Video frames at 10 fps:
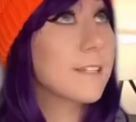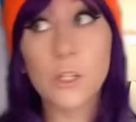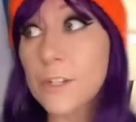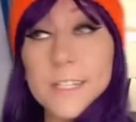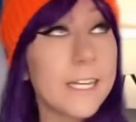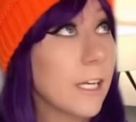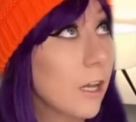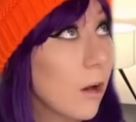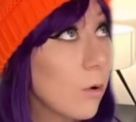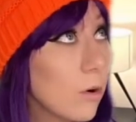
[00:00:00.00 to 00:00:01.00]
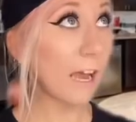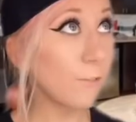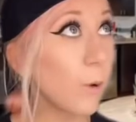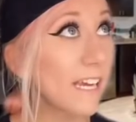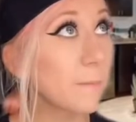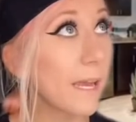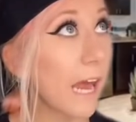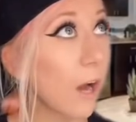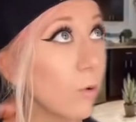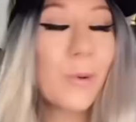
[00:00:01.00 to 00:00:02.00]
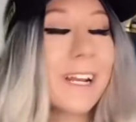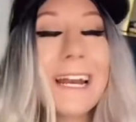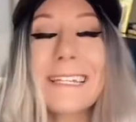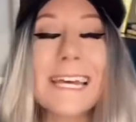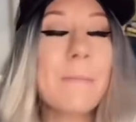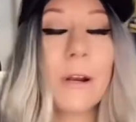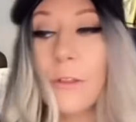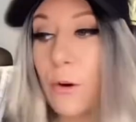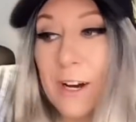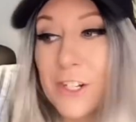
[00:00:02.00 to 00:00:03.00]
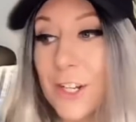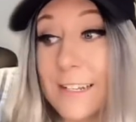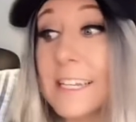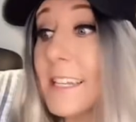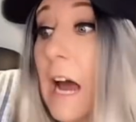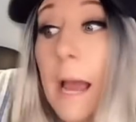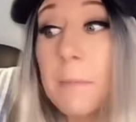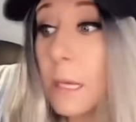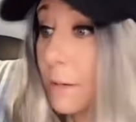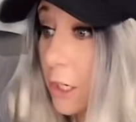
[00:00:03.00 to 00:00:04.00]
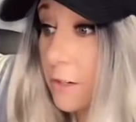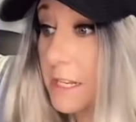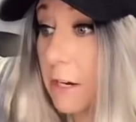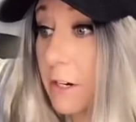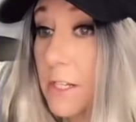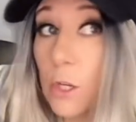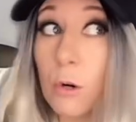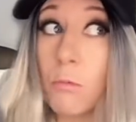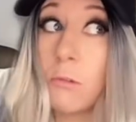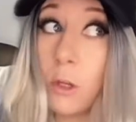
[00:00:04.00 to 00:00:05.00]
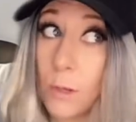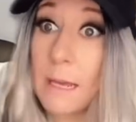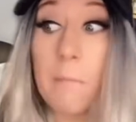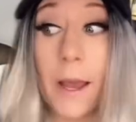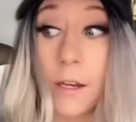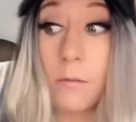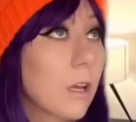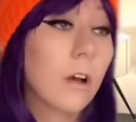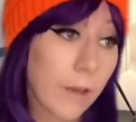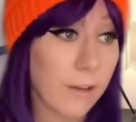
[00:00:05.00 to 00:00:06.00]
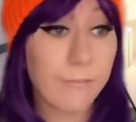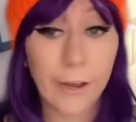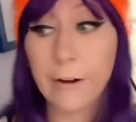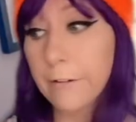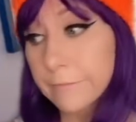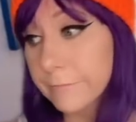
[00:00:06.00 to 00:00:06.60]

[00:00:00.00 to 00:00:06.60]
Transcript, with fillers: Does Christina know? Have you guys made out? What did I say about all the questions? Listen, I'm keeping your secret, so you keep mine. Okay, fair.